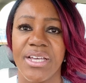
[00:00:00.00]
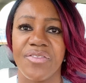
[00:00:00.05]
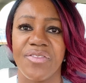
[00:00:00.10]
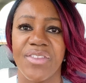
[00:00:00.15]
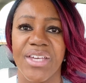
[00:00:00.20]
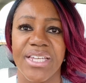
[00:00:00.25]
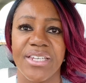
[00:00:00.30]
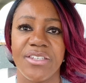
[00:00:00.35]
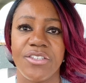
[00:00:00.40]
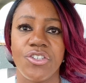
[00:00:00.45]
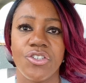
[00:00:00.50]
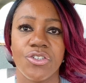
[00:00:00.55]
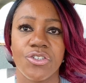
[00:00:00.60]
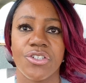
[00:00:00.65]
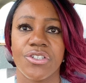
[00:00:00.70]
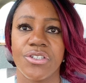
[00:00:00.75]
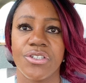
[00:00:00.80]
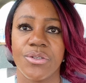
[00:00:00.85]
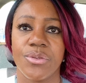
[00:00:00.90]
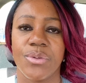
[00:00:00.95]
then you're
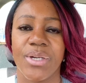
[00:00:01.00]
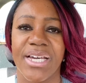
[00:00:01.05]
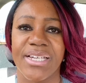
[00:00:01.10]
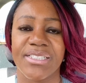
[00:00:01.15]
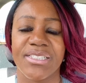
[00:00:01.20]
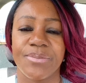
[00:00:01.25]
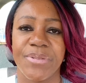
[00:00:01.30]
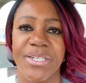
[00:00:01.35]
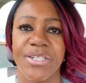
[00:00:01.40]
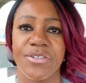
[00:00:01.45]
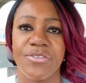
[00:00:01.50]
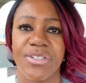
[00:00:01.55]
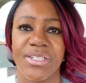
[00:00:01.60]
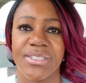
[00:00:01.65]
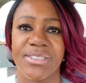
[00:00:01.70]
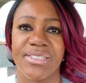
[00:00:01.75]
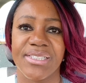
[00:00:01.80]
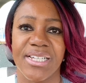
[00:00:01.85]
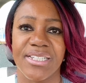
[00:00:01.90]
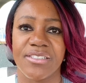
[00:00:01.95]
going to
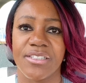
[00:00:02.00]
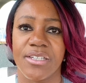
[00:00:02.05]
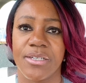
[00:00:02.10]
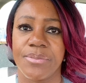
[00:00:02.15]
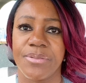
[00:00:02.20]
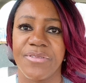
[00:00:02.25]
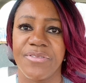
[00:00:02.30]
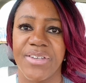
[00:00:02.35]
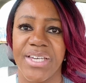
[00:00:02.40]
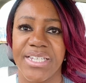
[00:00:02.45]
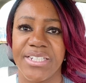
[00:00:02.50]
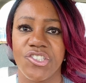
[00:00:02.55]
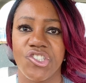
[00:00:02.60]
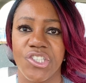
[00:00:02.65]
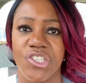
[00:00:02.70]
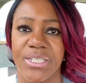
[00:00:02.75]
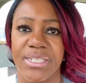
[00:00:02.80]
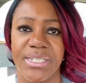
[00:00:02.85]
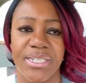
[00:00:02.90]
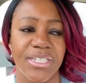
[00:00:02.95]
experience that type of
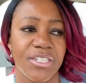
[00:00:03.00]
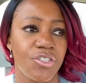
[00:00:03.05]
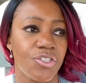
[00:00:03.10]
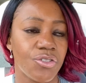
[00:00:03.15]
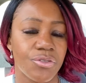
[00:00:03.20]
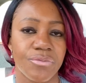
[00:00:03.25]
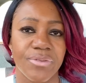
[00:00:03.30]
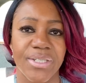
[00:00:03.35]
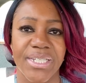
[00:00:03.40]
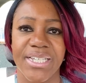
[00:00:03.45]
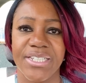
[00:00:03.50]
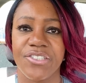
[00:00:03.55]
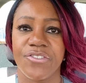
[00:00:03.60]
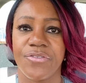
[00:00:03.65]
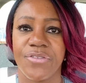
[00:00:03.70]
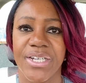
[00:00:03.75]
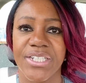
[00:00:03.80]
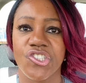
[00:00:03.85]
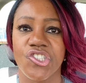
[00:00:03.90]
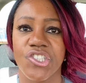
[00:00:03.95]
energy in your
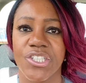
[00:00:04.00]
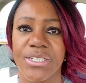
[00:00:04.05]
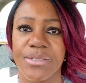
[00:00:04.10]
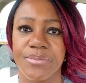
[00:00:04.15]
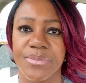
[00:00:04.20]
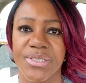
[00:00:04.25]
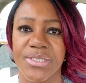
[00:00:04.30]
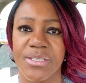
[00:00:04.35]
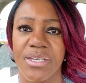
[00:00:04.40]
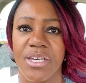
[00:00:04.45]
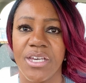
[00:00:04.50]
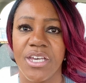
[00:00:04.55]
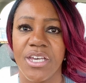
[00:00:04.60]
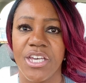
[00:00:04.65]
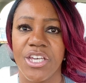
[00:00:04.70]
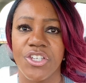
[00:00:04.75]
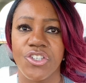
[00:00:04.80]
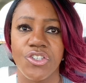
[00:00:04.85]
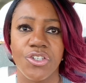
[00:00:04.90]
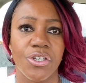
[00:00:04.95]
friendships.
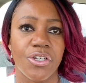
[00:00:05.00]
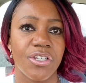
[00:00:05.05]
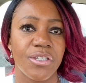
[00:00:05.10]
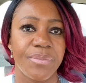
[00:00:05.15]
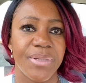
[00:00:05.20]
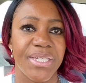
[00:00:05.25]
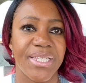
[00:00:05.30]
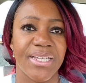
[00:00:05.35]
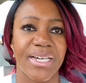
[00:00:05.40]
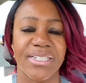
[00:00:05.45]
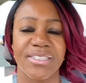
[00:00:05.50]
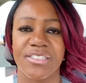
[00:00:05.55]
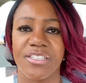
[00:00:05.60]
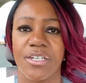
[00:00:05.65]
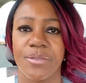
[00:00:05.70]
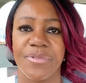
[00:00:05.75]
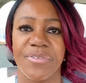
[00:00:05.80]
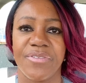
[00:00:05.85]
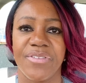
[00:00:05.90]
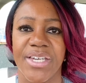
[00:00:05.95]
You're going to be that
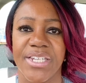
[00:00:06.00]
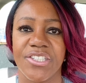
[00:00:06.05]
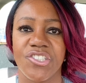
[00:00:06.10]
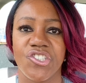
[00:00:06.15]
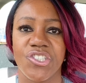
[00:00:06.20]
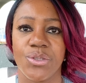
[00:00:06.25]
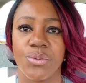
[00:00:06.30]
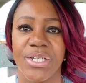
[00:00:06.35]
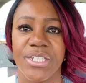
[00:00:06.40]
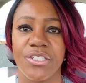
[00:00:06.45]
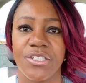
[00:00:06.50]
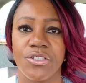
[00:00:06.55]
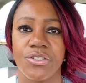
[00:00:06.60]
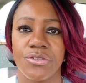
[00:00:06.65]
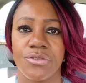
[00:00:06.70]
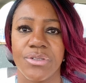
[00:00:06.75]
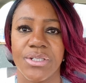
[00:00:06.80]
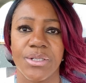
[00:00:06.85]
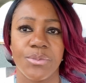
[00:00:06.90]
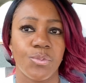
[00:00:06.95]
type of energy when
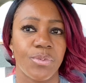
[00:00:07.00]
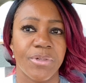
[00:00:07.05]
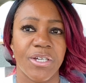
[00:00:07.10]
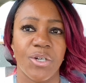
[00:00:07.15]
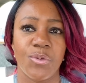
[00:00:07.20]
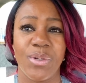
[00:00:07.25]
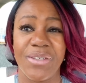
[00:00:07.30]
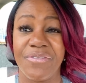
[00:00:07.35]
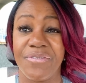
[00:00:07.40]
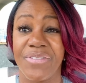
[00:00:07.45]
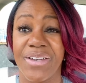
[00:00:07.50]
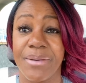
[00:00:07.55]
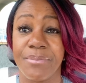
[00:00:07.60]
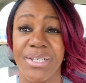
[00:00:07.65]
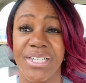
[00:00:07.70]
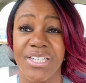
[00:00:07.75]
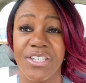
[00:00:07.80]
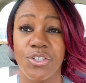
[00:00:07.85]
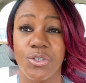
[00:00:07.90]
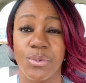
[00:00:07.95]
you're uh, with
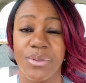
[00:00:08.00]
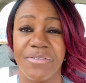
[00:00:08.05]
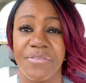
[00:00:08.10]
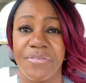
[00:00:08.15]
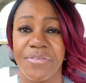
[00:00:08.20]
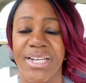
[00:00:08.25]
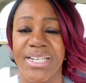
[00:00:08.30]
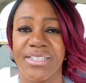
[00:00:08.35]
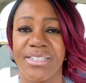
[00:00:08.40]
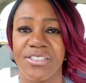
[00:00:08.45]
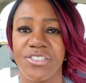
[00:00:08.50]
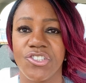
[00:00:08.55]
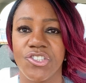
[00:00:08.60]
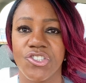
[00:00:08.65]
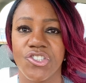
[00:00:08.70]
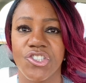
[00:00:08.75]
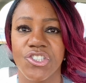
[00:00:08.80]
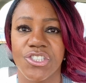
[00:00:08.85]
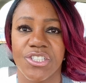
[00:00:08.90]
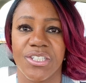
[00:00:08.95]
family or with friends.
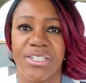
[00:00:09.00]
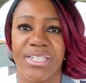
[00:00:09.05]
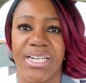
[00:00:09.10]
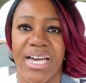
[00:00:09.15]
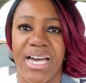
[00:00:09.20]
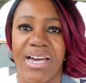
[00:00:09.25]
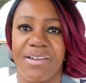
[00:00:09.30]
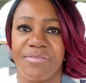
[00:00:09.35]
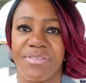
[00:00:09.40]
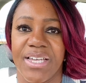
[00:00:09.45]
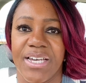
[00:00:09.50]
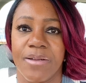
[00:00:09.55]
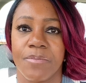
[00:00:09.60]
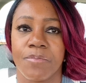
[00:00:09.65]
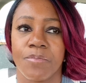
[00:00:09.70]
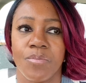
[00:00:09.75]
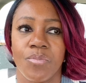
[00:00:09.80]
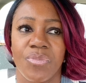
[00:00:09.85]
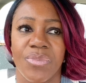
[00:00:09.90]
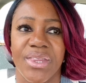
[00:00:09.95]
You're just going to have that
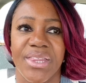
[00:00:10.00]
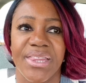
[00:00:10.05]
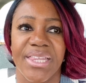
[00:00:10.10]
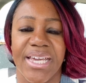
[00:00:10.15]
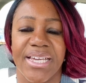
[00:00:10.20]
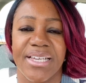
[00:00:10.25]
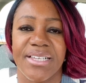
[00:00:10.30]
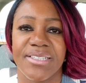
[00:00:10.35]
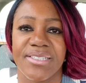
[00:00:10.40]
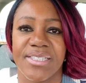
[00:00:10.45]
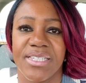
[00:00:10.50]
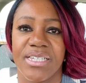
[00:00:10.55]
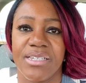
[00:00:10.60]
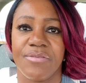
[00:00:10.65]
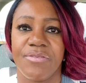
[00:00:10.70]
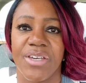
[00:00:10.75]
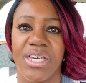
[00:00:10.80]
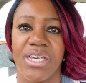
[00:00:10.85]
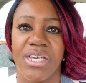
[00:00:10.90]
negative